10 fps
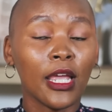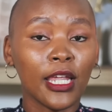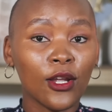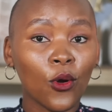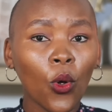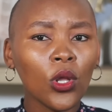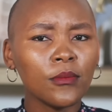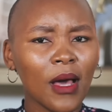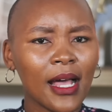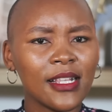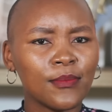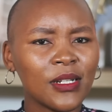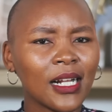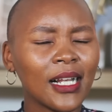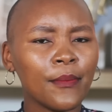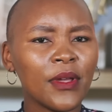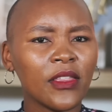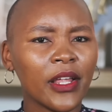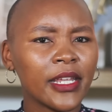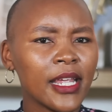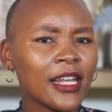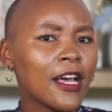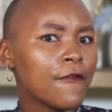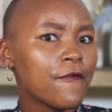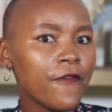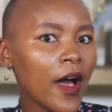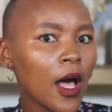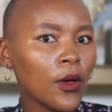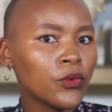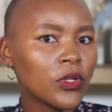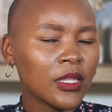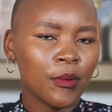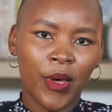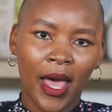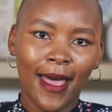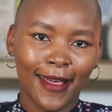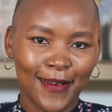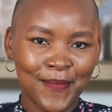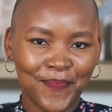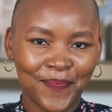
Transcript: he called my husband claiming that he had found the bag.